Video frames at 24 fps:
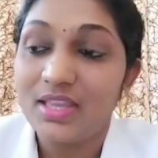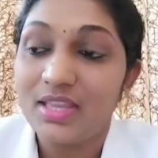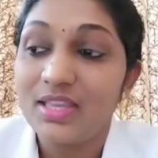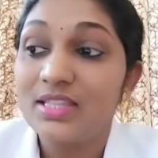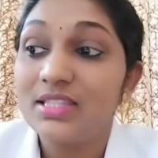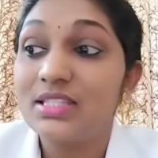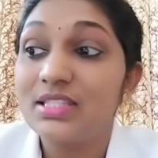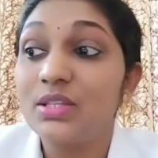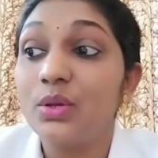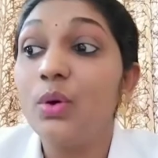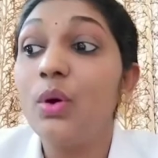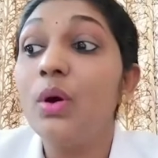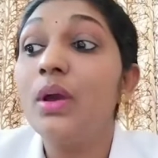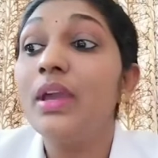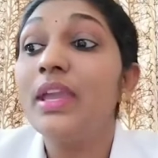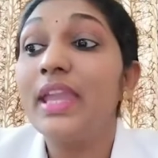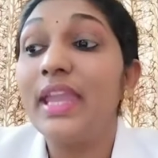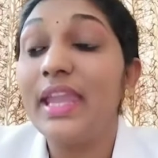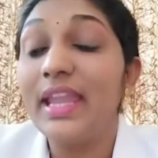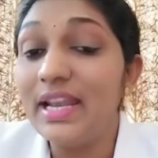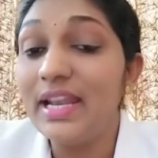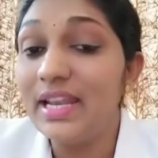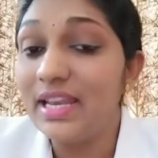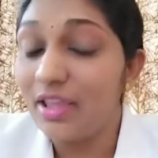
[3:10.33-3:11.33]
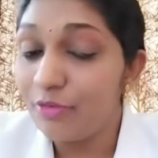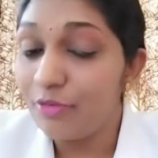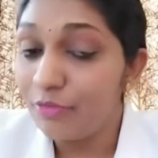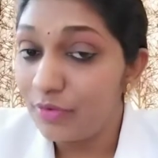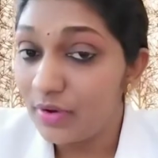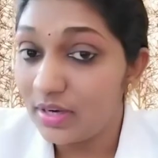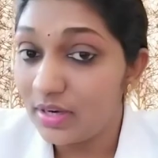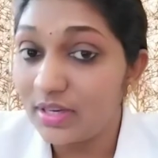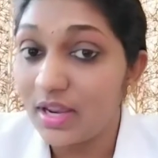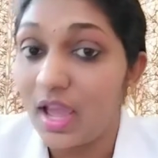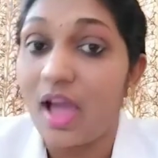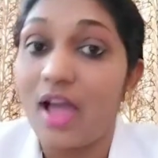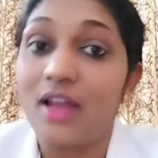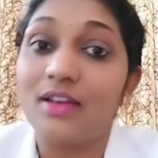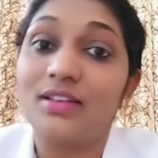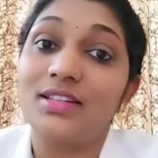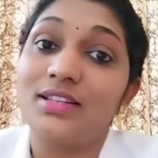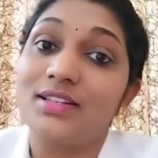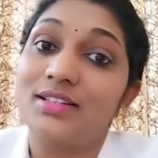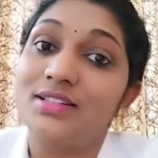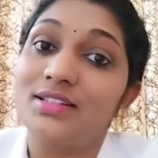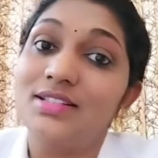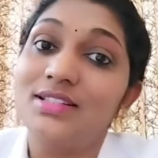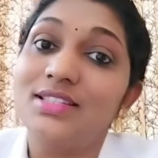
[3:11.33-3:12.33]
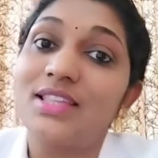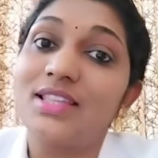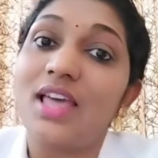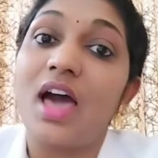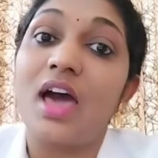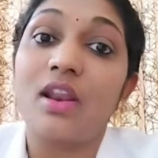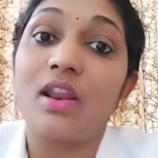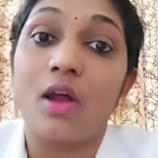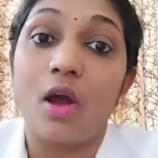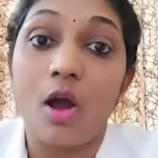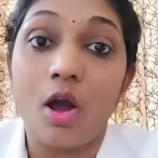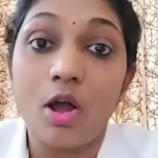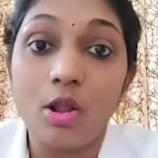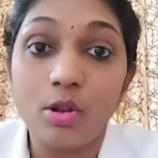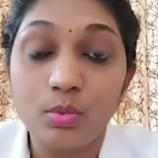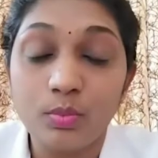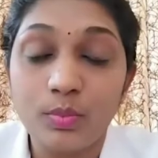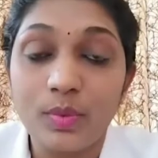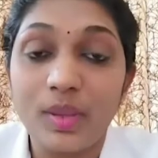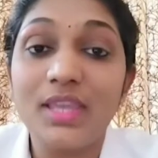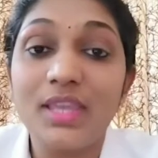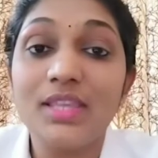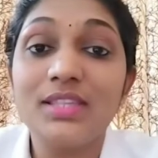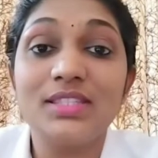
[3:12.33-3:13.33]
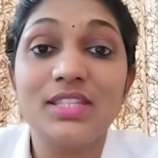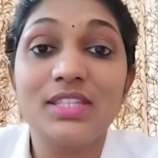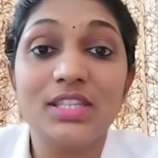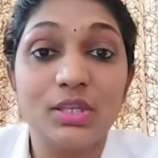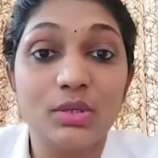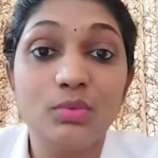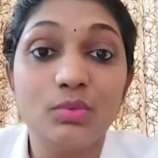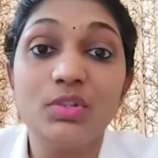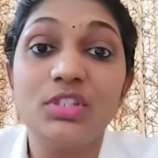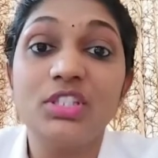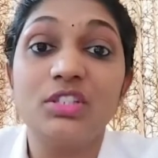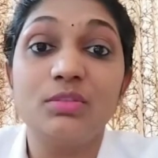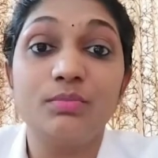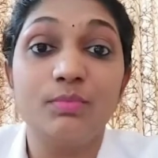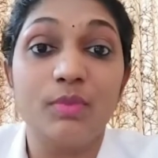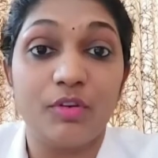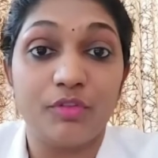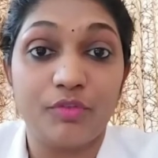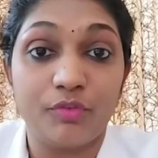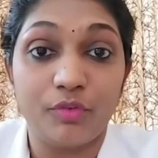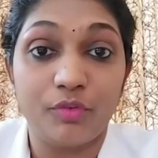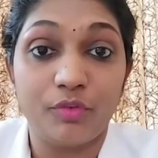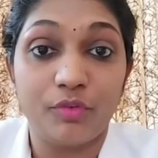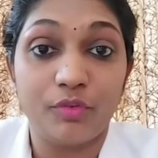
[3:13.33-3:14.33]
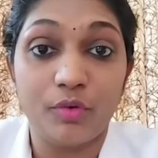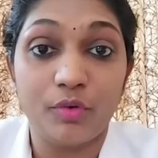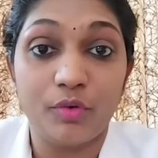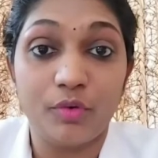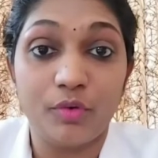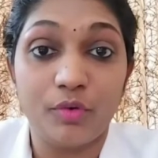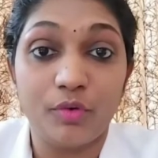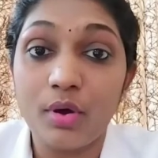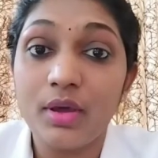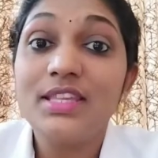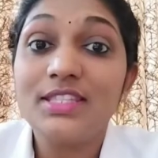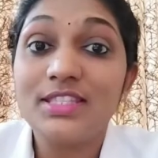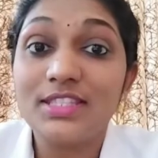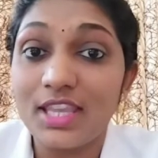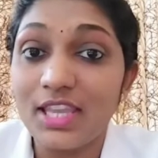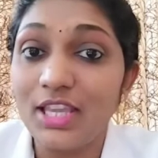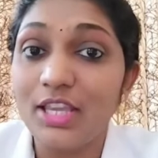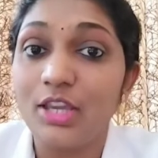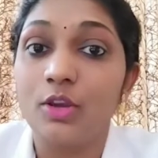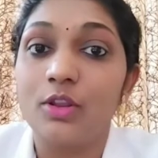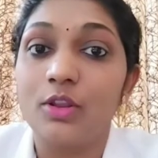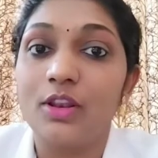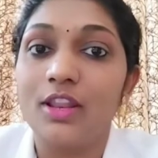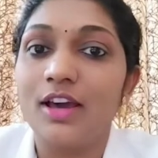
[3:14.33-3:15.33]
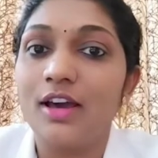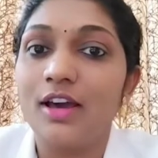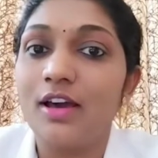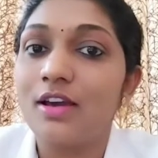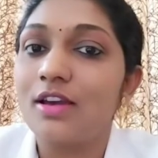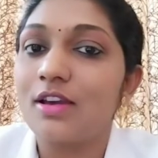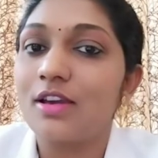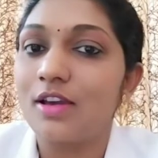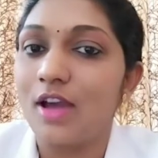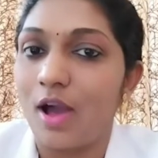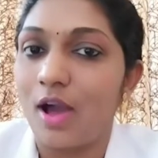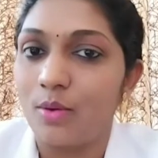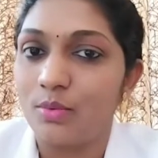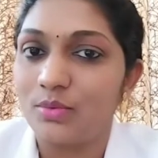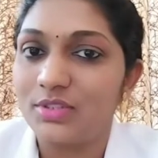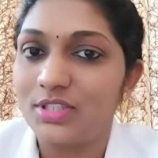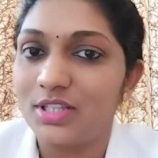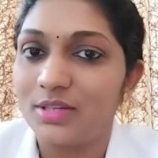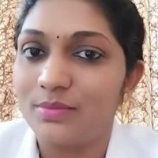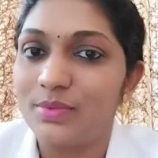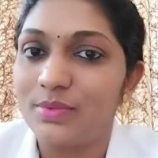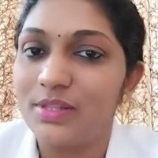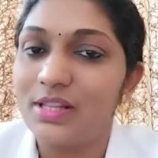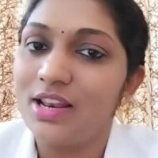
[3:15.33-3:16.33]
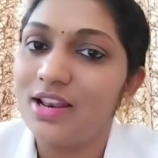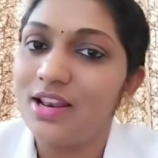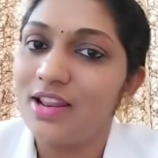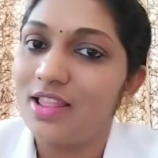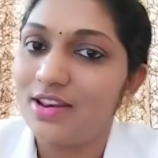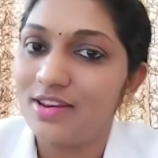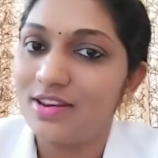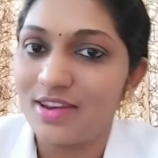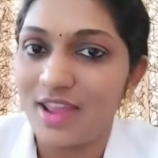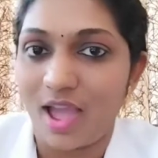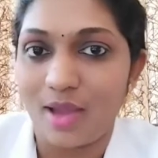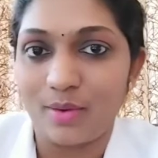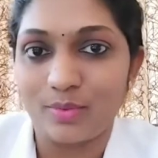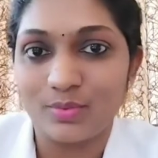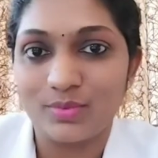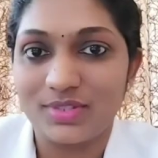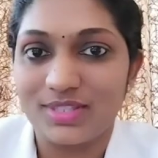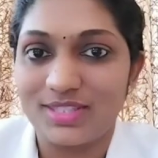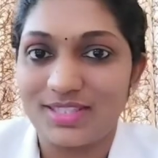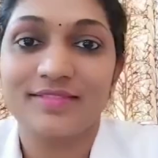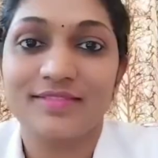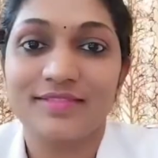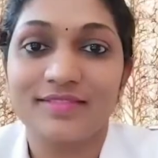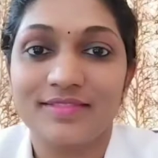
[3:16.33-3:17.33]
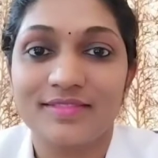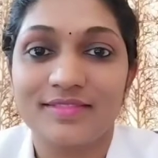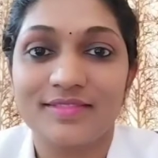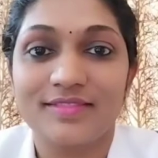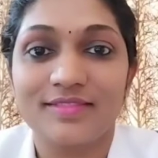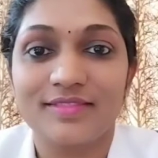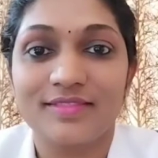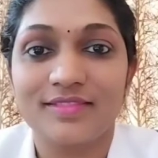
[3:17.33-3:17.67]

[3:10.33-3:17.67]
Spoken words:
So, indefinite articles are always used before singular countable nouns.